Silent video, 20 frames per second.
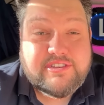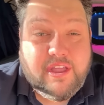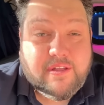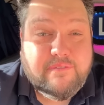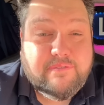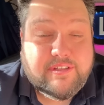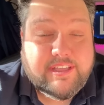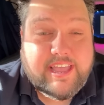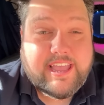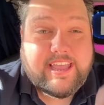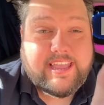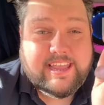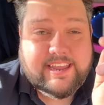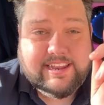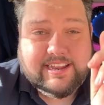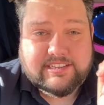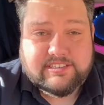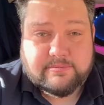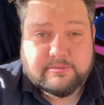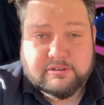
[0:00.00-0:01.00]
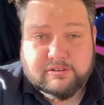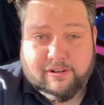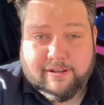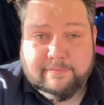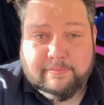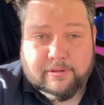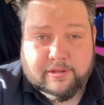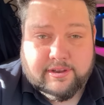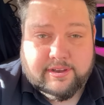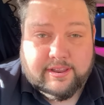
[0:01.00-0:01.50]
Don't forget to hit that
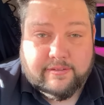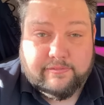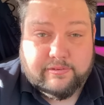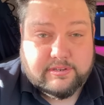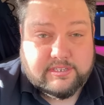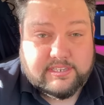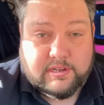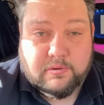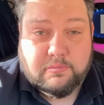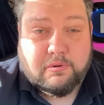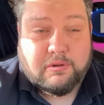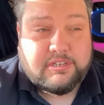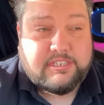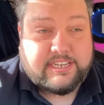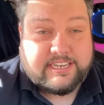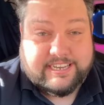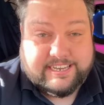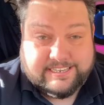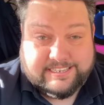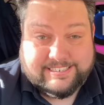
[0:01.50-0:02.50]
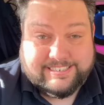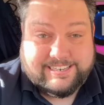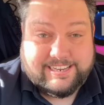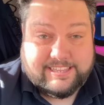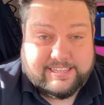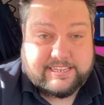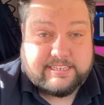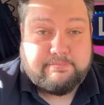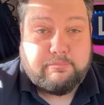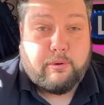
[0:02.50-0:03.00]
subscribe button. If you're still watching to
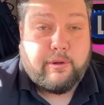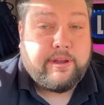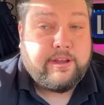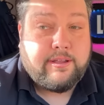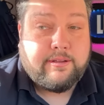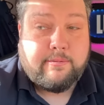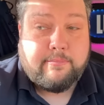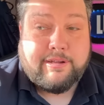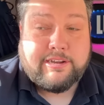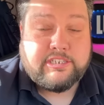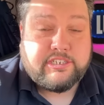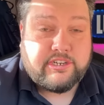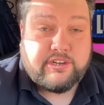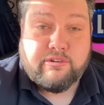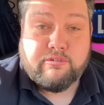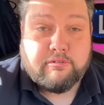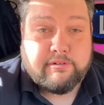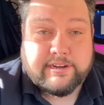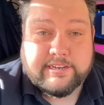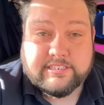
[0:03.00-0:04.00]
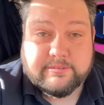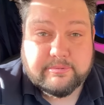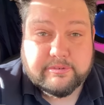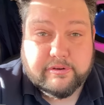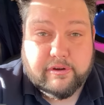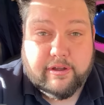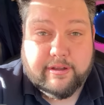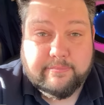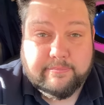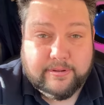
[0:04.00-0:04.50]
this point, I imagine you're already
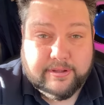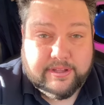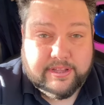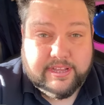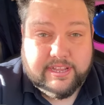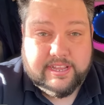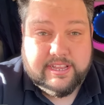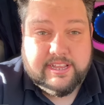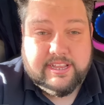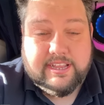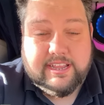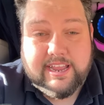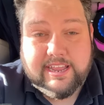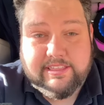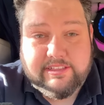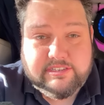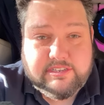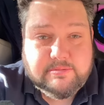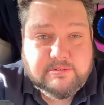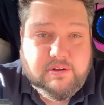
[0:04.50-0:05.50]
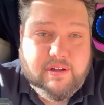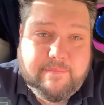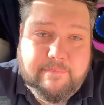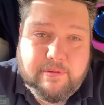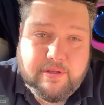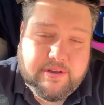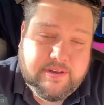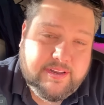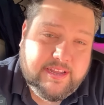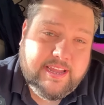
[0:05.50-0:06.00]
subscribed, but hit the subscribe
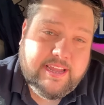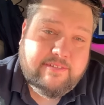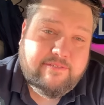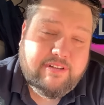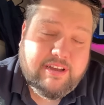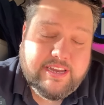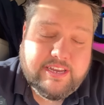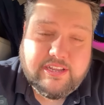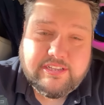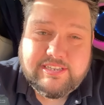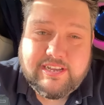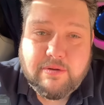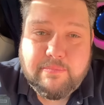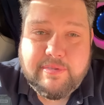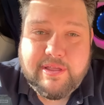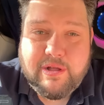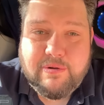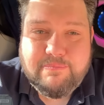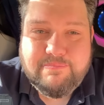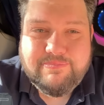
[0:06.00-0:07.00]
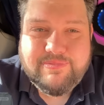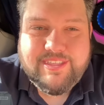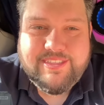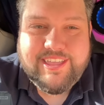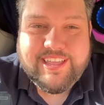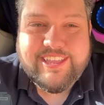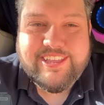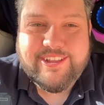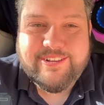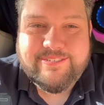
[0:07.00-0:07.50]
button. It really does help me out.
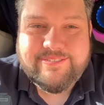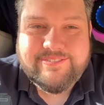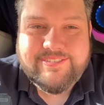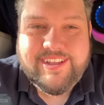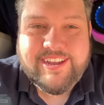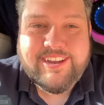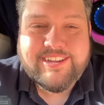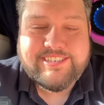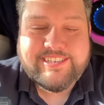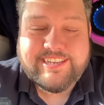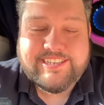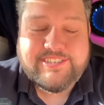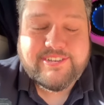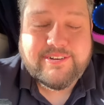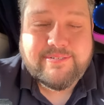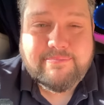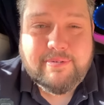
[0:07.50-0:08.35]
Thank you, and I'll see you soon.